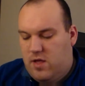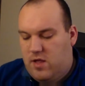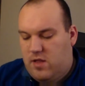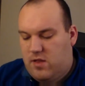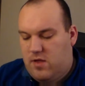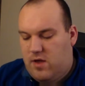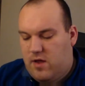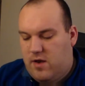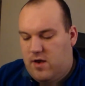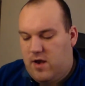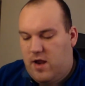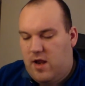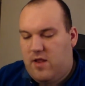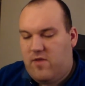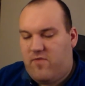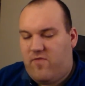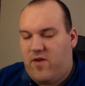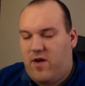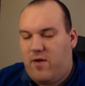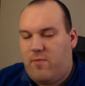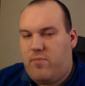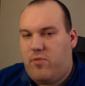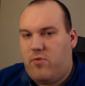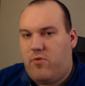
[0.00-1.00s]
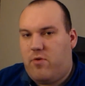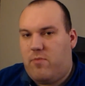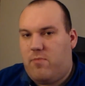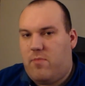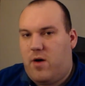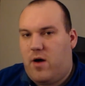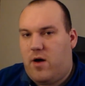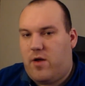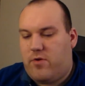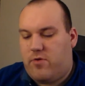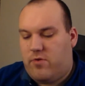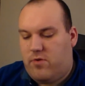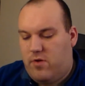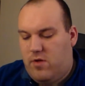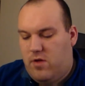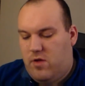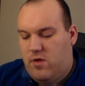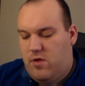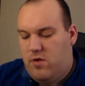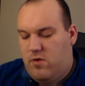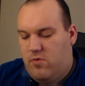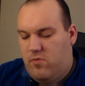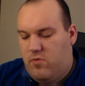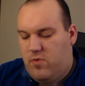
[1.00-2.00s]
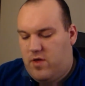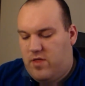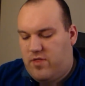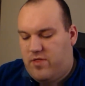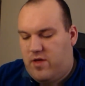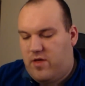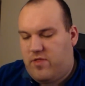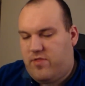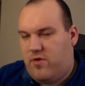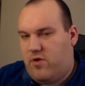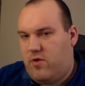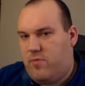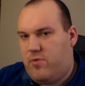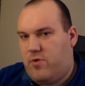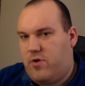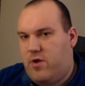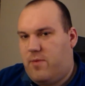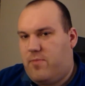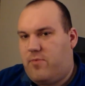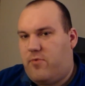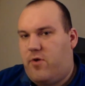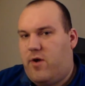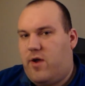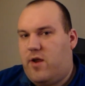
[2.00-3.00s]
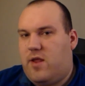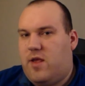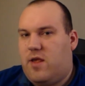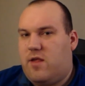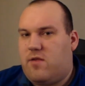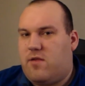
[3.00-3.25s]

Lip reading: an 85-point model with a 30-point upgrade.